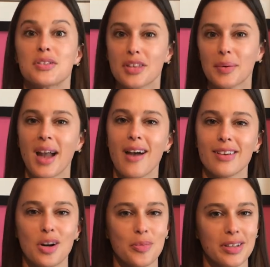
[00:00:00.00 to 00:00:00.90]
So there we have
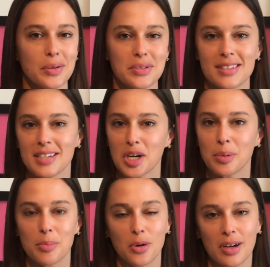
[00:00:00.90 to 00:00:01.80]
it. Hopefully that wasn't
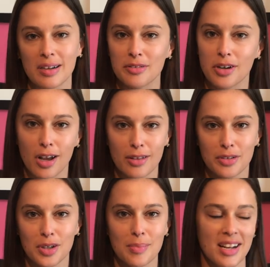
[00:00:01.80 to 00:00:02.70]
terribly boring for all of
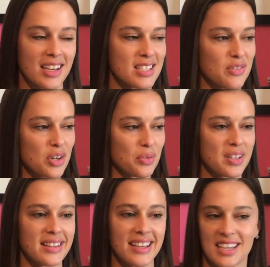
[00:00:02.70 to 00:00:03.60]
you. I mean, I guess if you don't
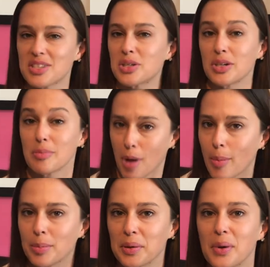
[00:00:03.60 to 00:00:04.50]
really like history, it
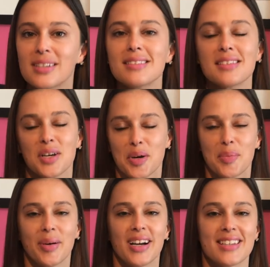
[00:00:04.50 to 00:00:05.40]
probably was,
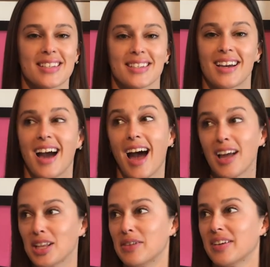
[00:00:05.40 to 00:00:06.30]
but
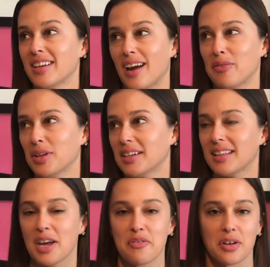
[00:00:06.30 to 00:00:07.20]
I love it. I feel like a
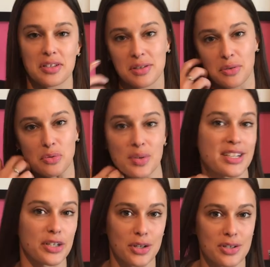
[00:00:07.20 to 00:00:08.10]
lot of us
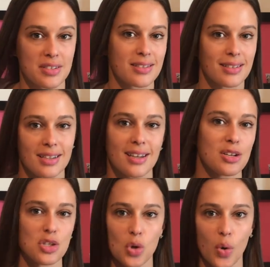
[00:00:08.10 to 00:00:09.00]
readers
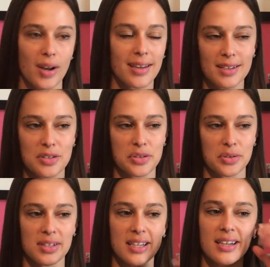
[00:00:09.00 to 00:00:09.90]
enjoy
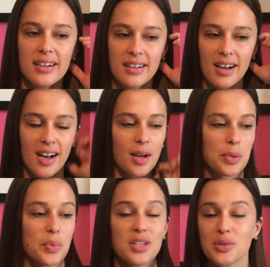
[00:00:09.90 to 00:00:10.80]
history,
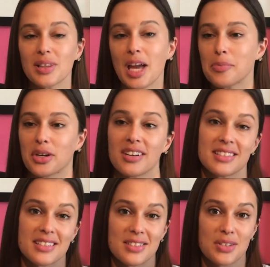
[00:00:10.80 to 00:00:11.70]
and we enjoy
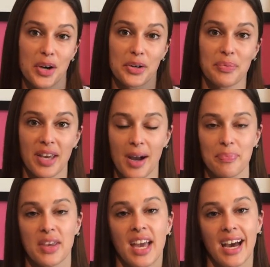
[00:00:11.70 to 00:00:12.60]
libraries. So yeah.
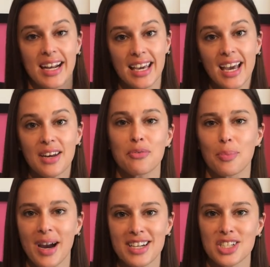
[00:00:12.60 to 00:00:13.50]
And again,
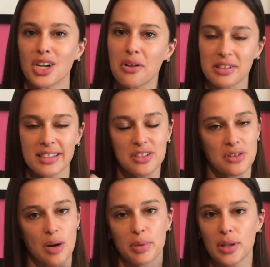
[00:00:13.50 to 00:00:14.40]
reminder, all the links are
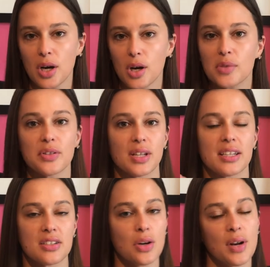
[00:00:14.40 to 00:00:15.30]
down below. If you'd
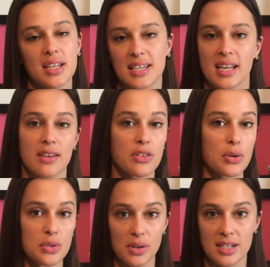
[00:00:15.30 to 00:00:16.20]
like to donate to any of
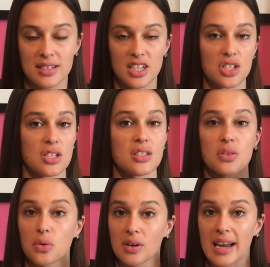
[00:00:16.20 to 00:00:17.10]
those organizations
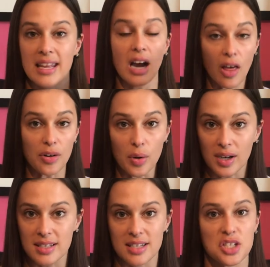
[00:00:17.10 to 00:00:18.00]
or any other
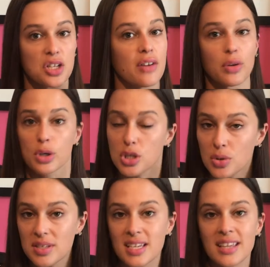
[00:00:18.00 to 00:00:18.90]
organization of your
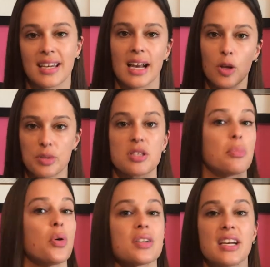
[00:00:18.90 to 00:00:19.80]
choosing that helps
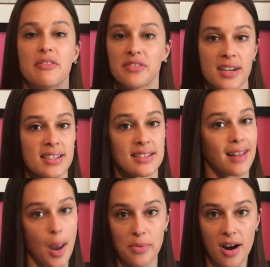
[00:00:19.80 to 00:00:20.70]
support and fund
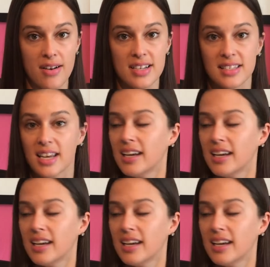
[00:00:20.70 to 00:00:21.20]
libraries,